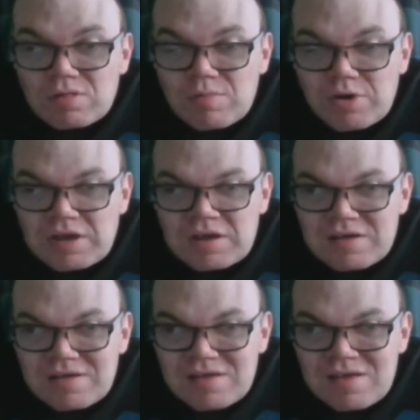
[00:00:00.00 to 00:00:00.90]
somebody.
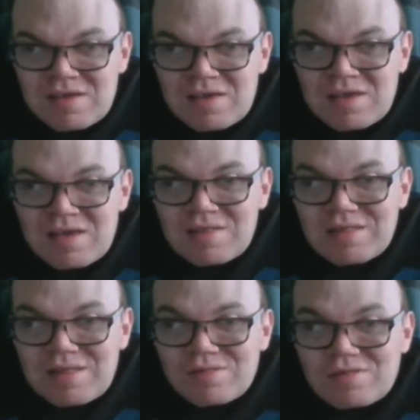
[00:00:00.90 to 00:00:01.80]

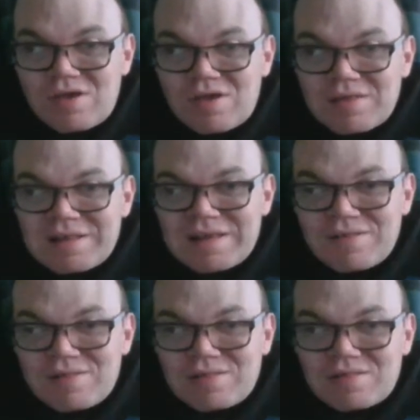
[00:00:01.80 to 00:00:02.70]
Since I think
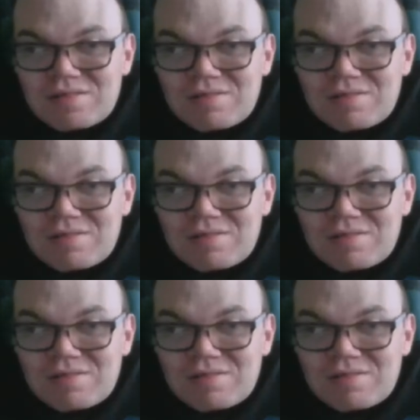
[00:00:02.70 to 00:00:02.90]
this